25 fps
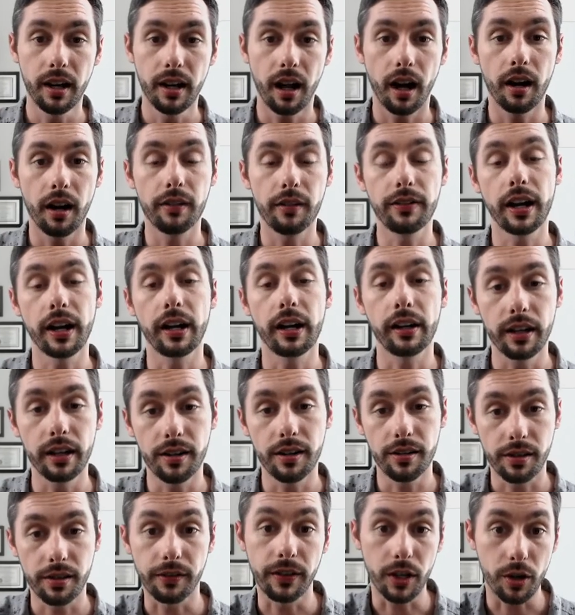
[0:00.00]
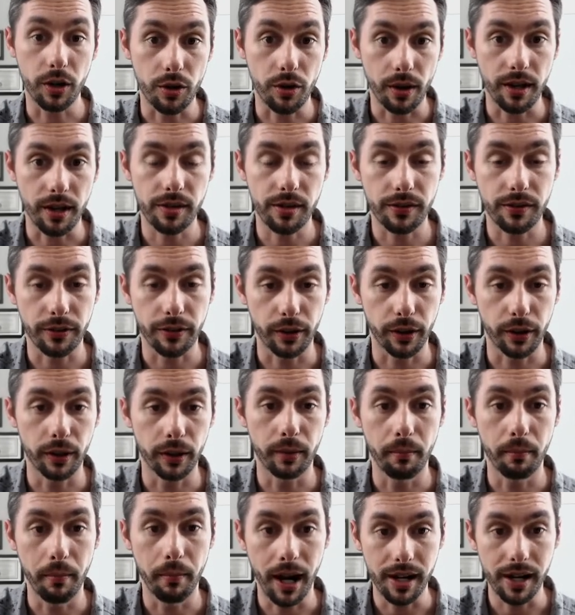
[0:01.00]
of areas of interest for
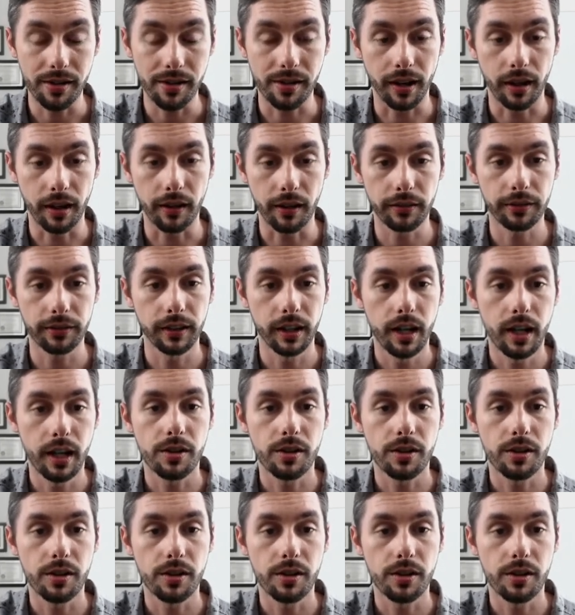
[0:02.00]
myself.